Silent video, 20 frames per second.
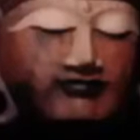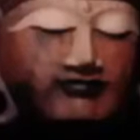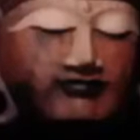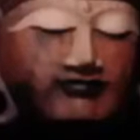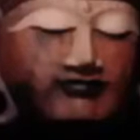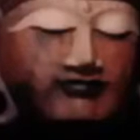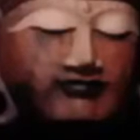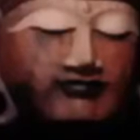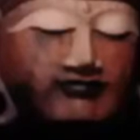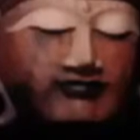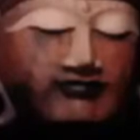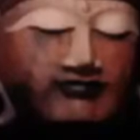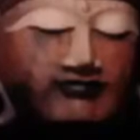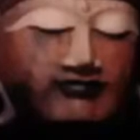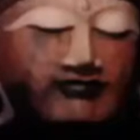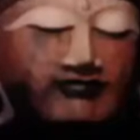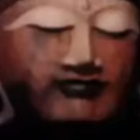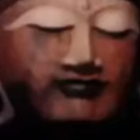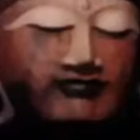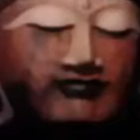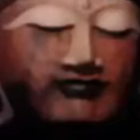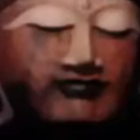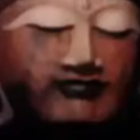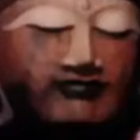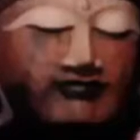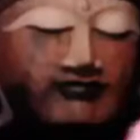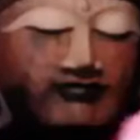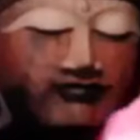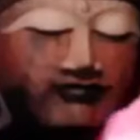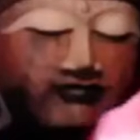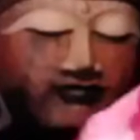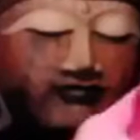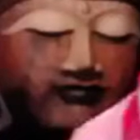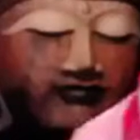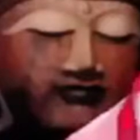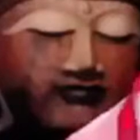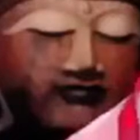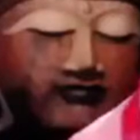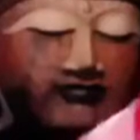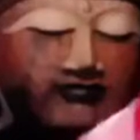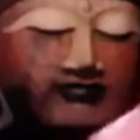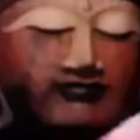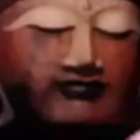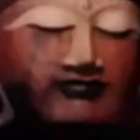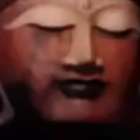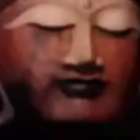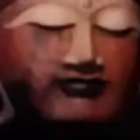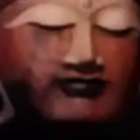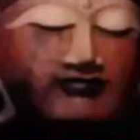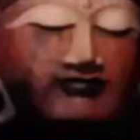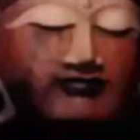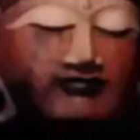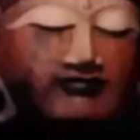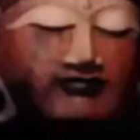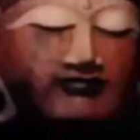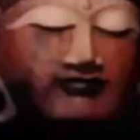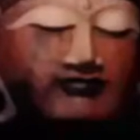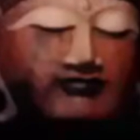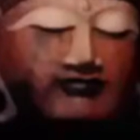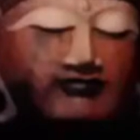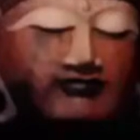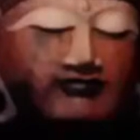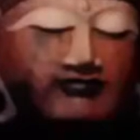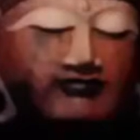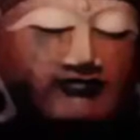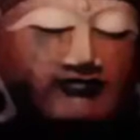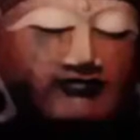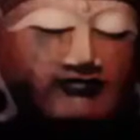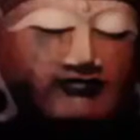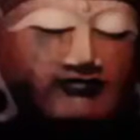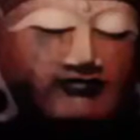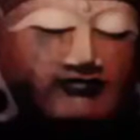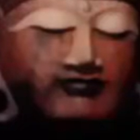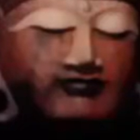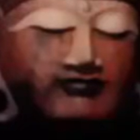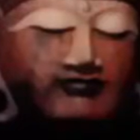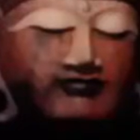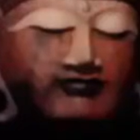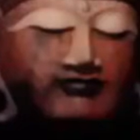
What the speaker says: This person isn't speaking.